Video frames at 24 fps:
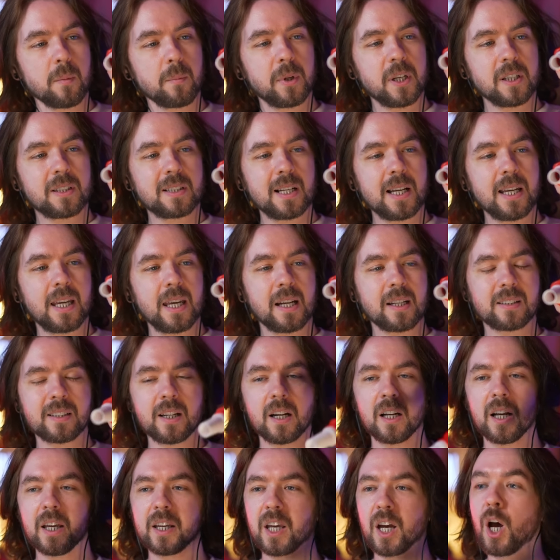But it's like, it's
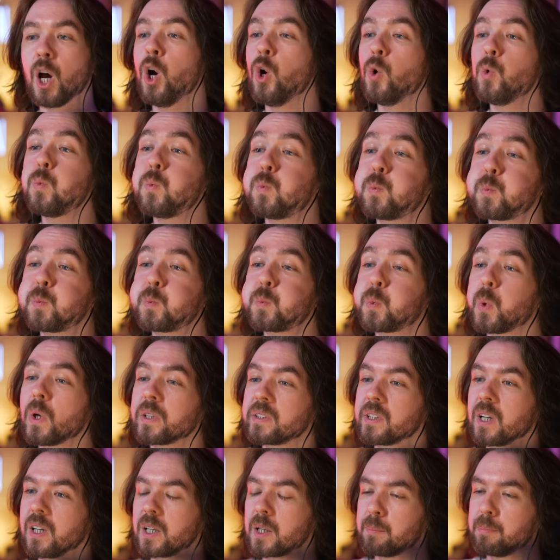not like
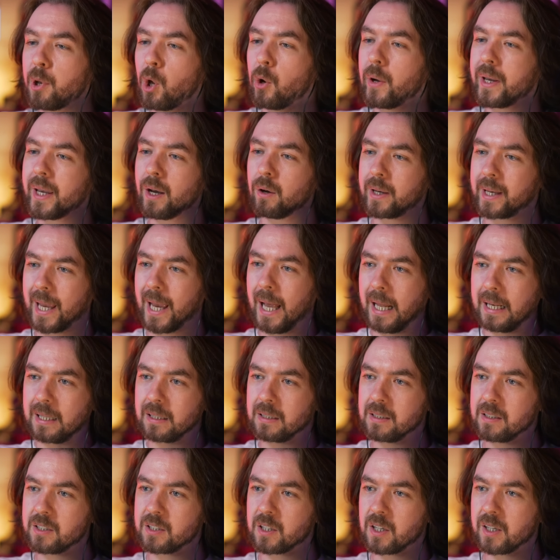blowing out
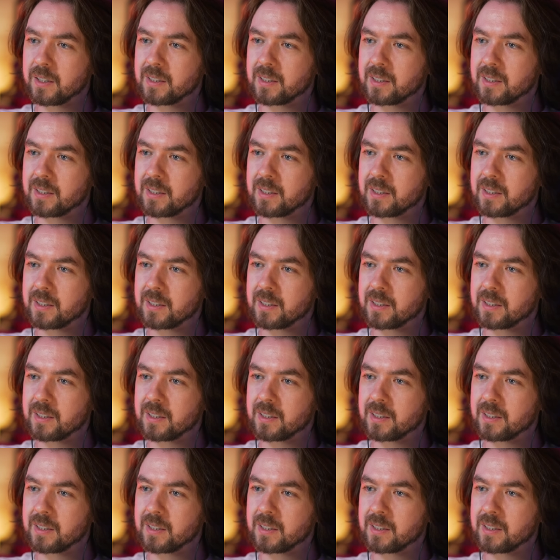candles.